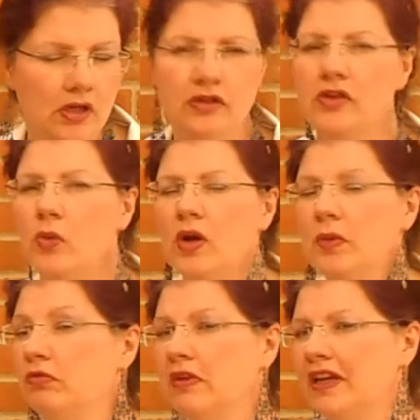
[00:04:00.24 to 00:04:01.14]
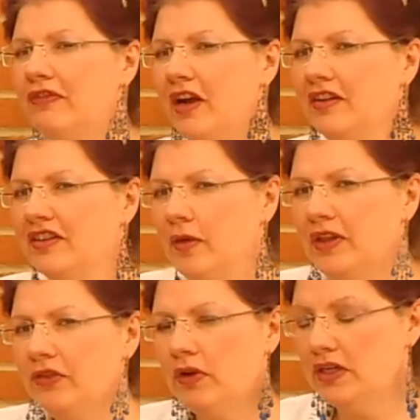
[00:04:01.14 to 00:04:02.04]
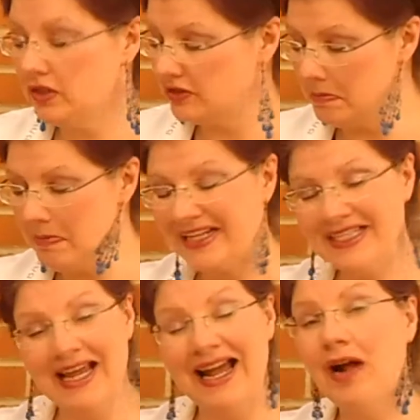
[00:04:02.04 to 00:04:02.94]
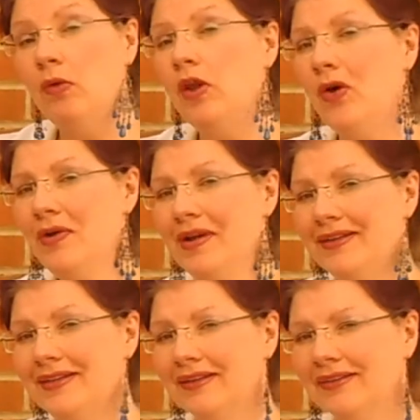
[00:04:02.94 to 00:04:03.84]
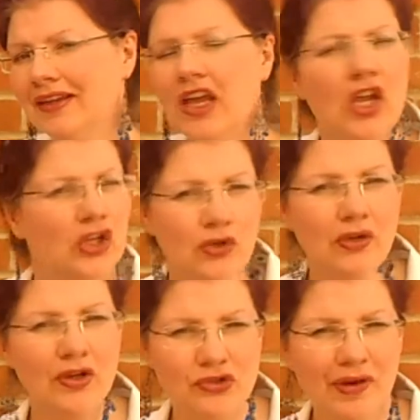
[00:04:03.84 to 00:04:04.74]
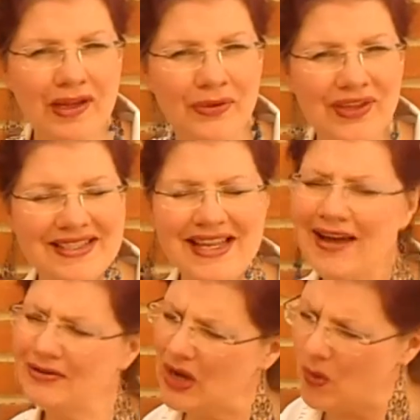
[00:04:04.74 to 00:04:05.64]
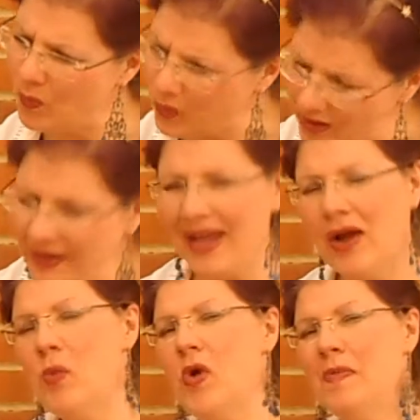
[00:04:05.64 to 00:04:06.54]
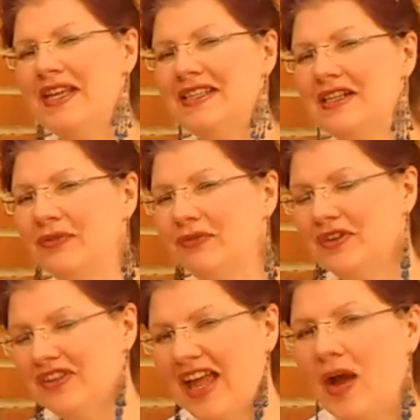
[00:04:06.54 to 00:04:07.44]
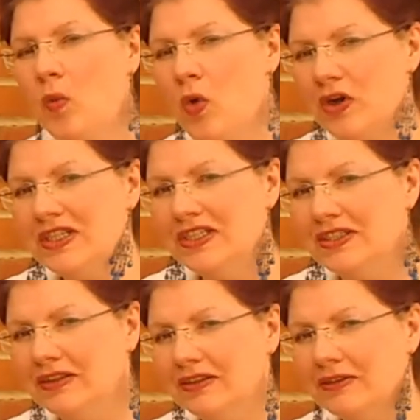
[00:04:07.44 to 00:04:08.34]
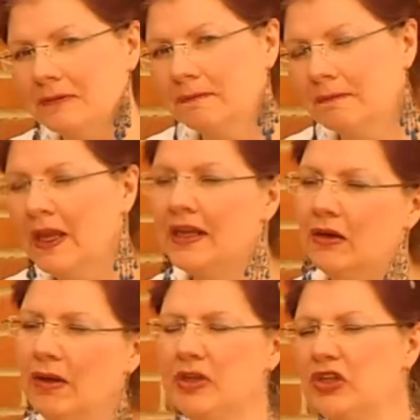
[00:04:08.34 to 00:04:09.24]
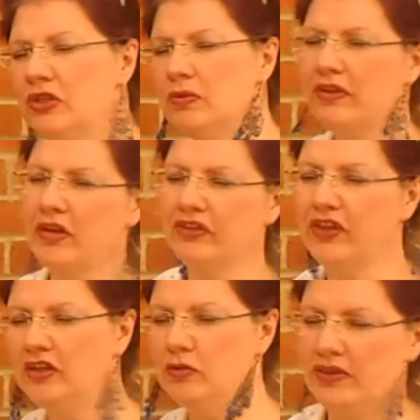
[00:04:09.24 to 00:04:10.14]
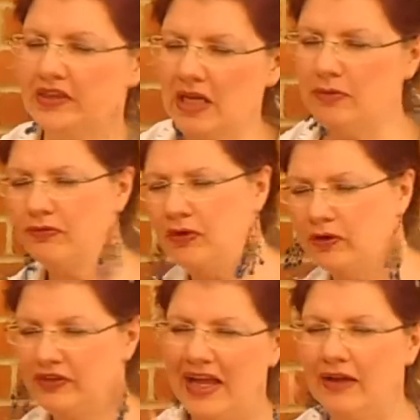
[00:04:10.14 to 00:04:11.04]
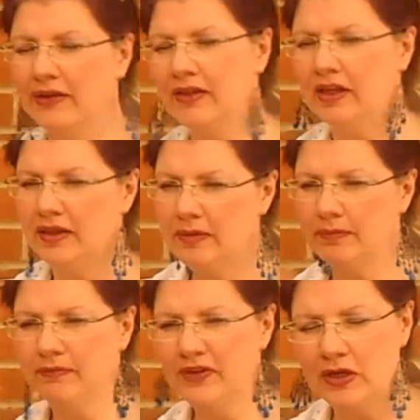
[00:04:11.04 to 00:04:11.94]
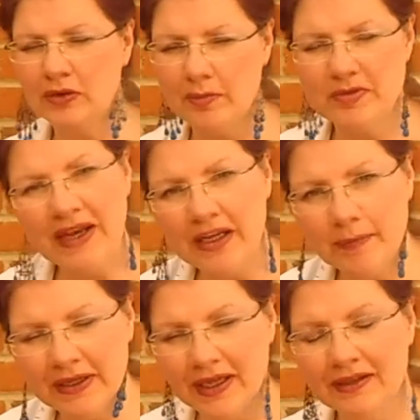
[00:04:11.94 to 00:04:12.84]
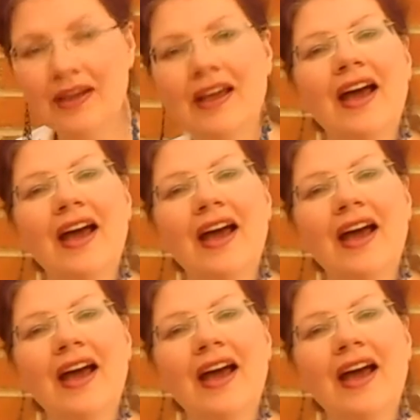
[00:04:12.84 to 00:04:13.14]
Does it work with really fine sewing thread? Does it matter how long it is? You go try all these out. Work out what makes a difference and what doesn't. Now I'm going to do one of those things where the table falls down and the video comes back up again.